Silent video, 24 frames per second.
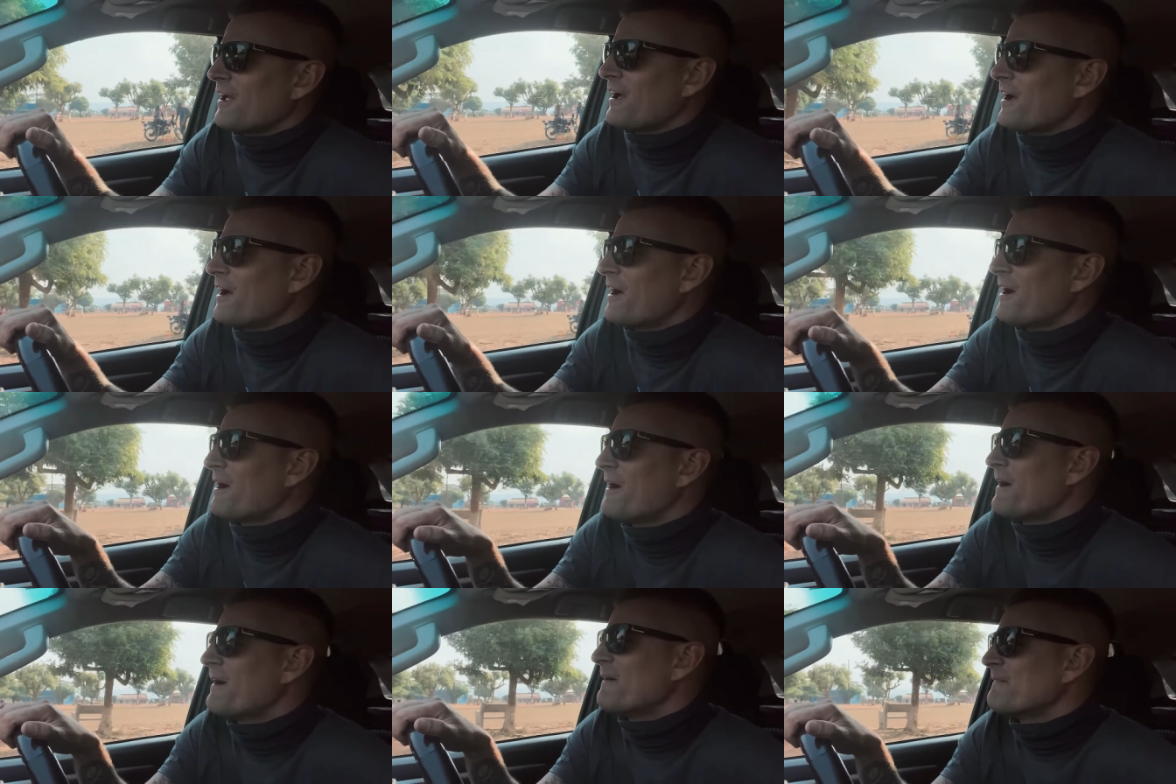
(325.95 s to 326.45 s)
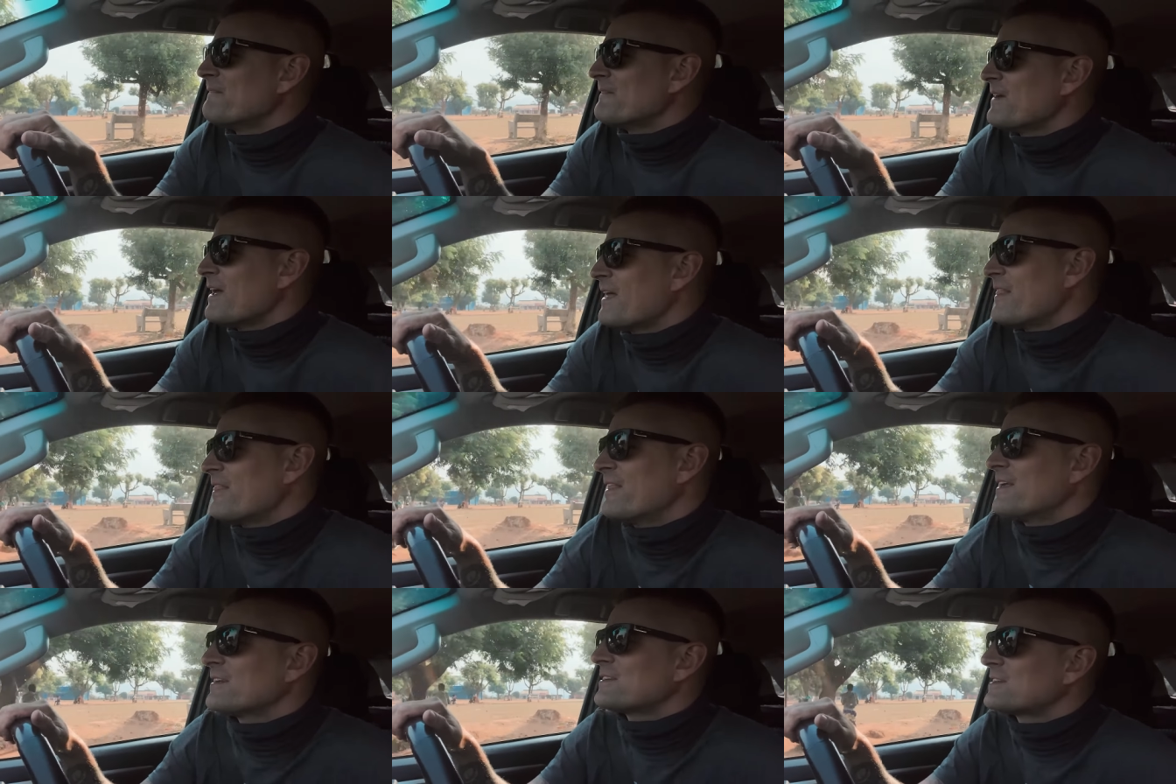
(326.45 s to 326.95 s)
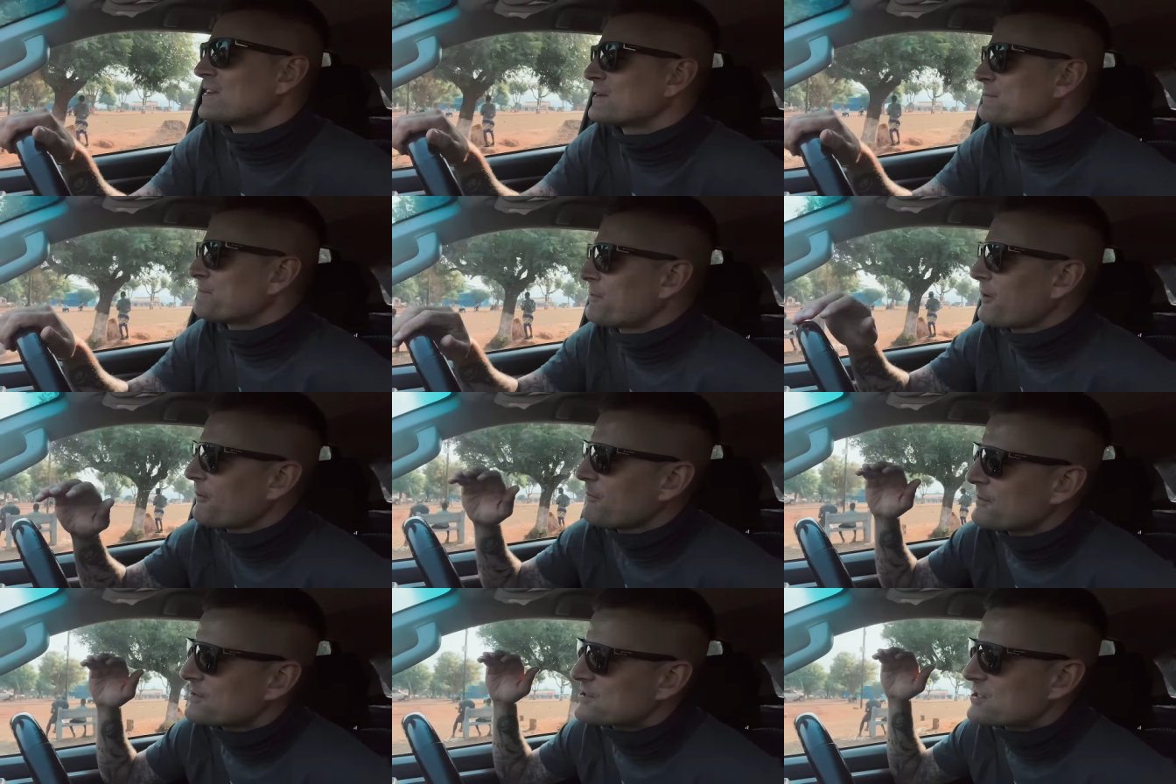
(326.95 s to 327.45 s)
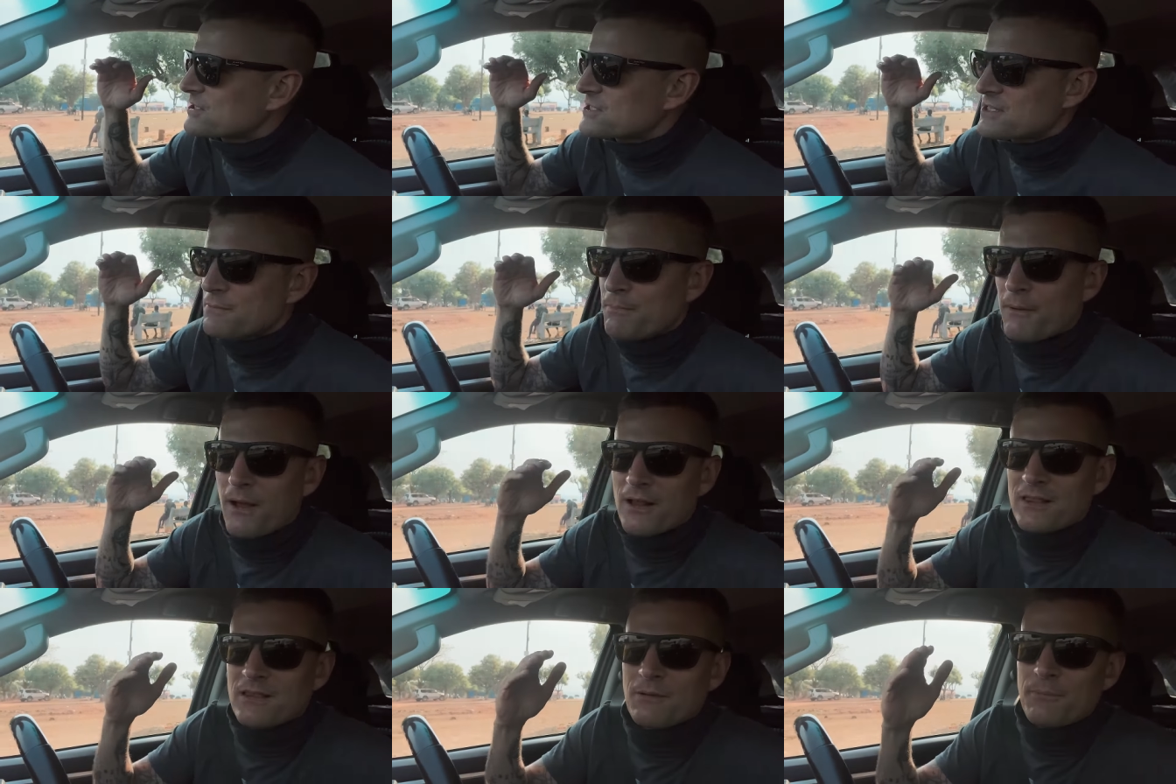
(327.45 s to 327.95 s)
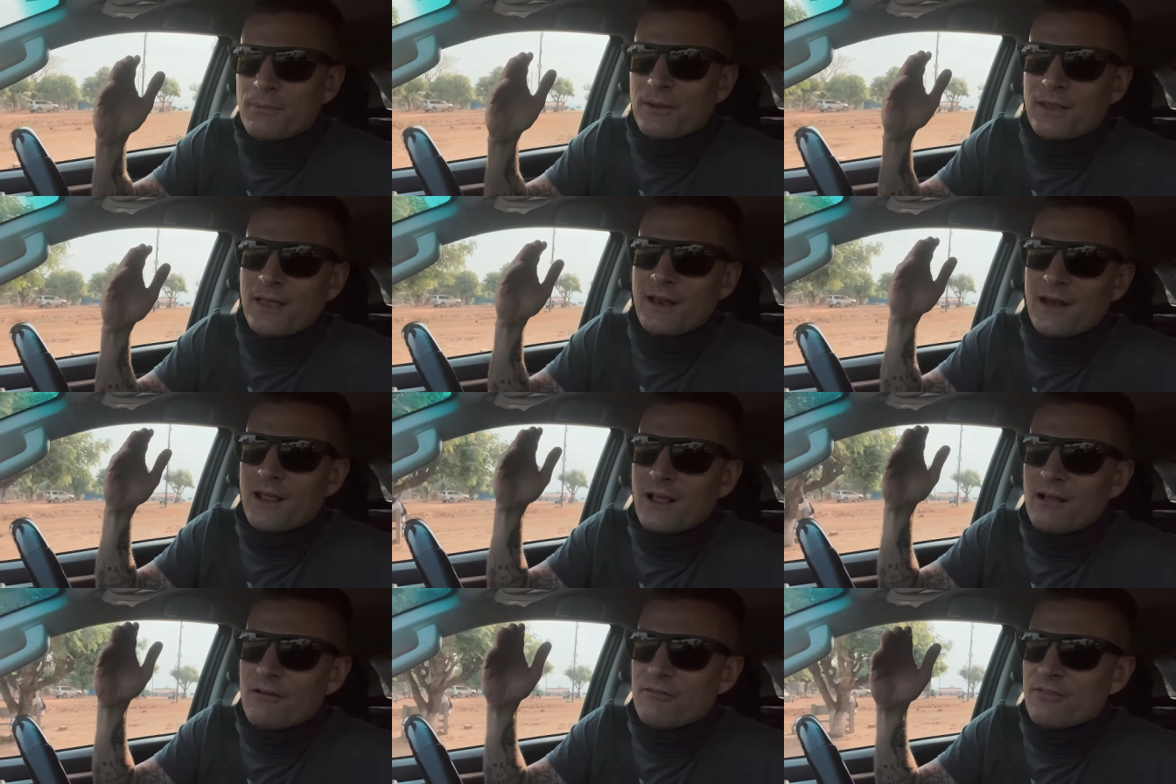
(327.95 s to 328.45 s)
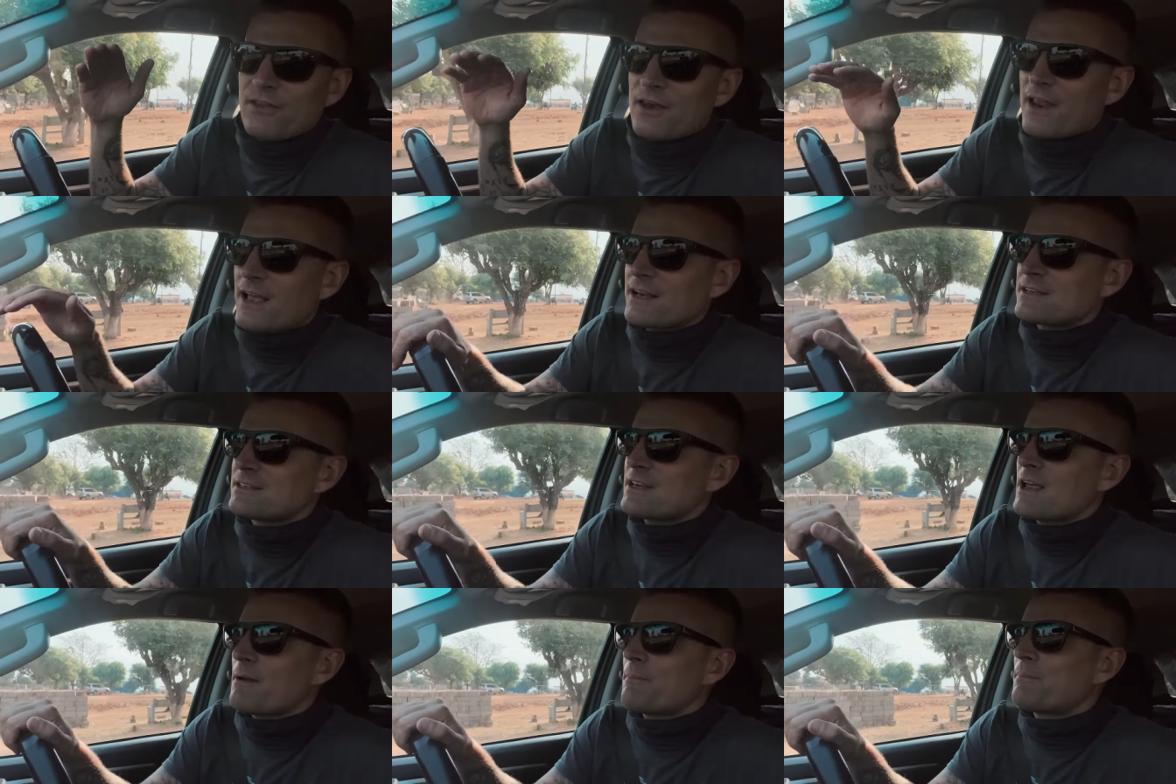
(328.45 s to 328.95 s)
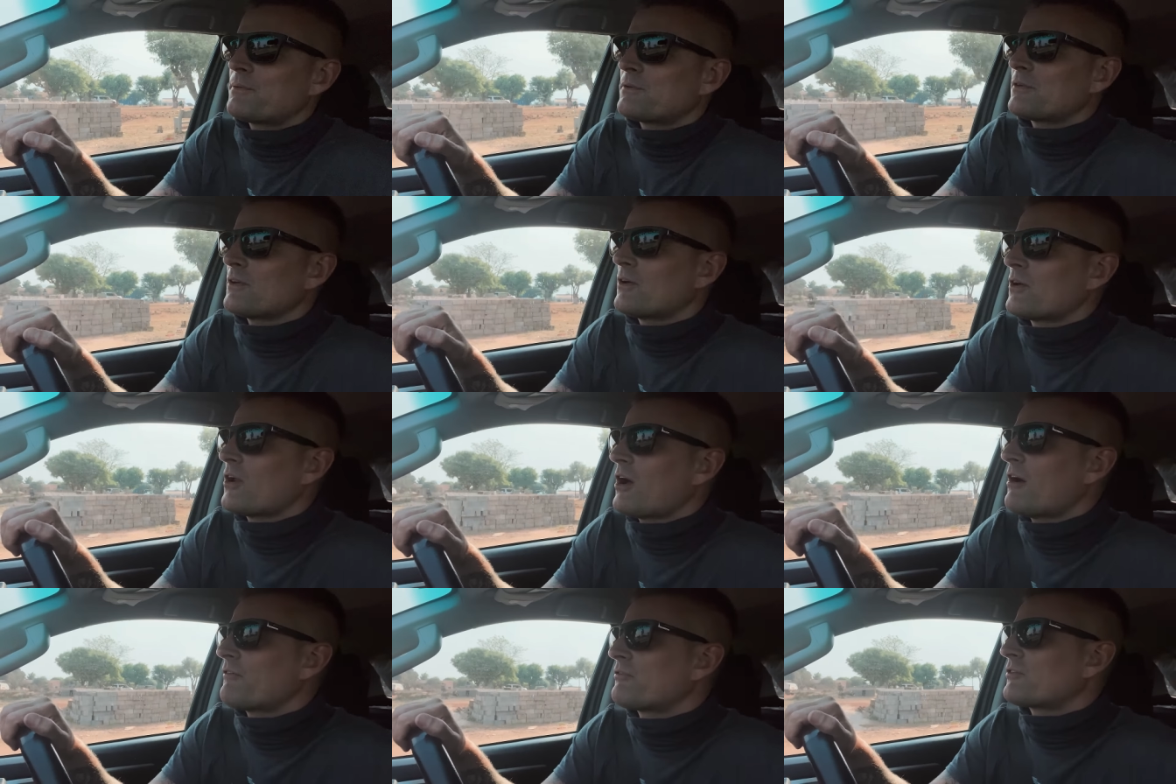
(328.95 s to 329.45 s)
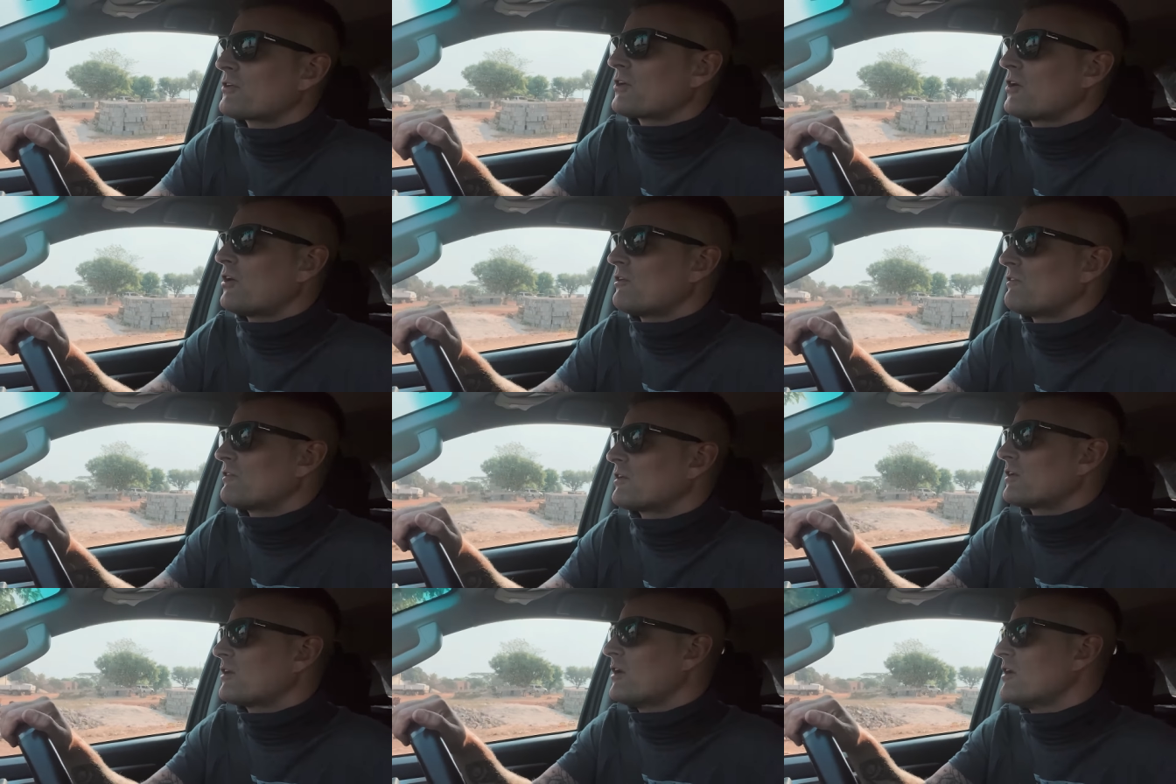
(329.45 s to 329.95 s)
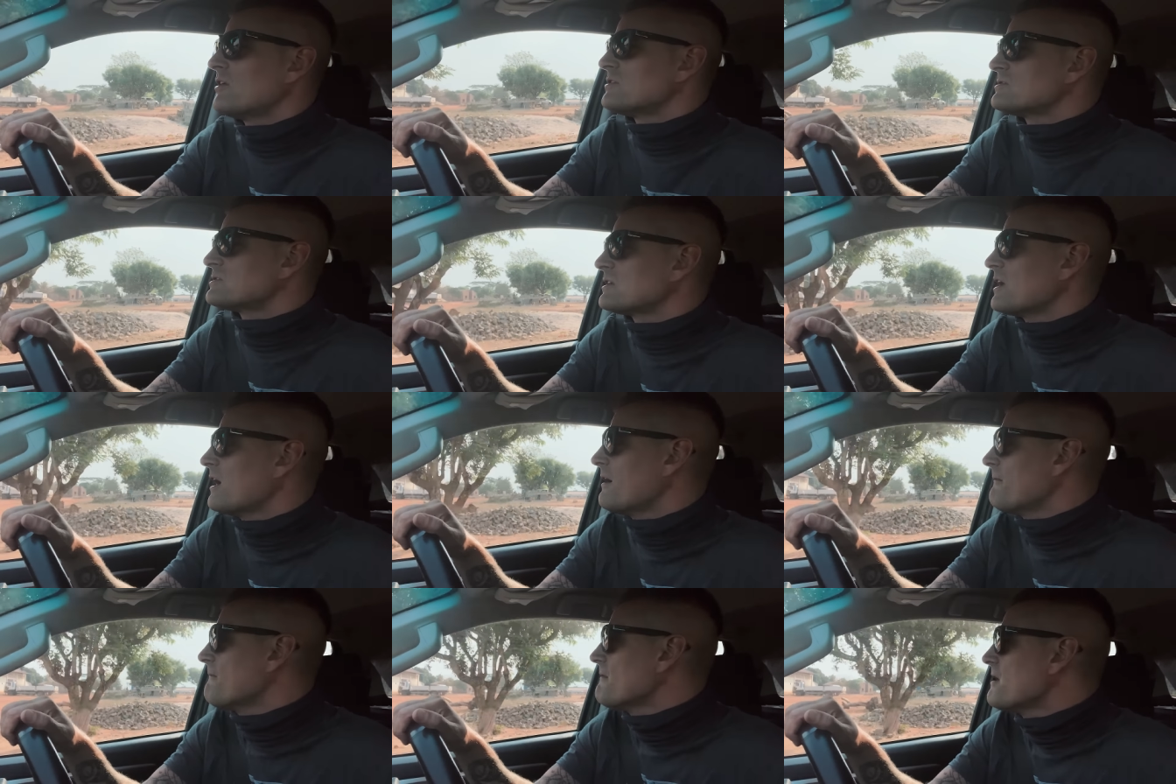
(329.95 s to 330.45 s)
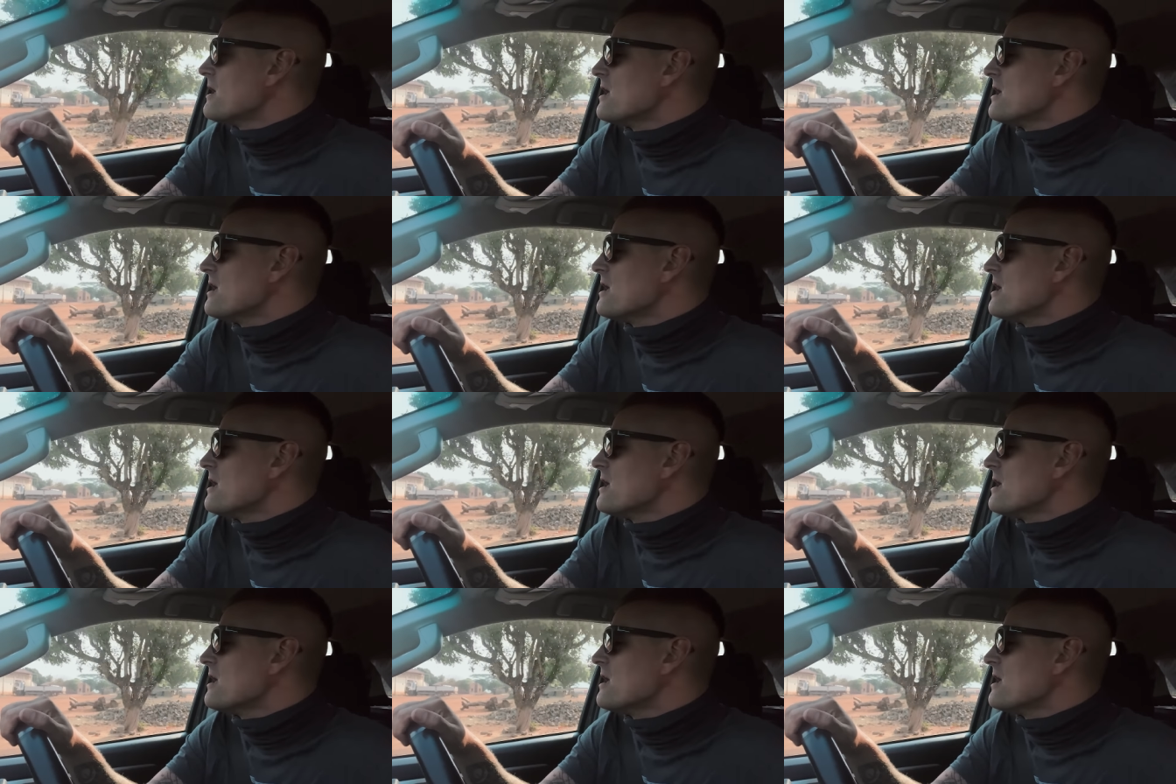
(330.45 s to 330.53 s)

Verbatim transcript: um, and this is probably just about the beginning of the next episode after Goza.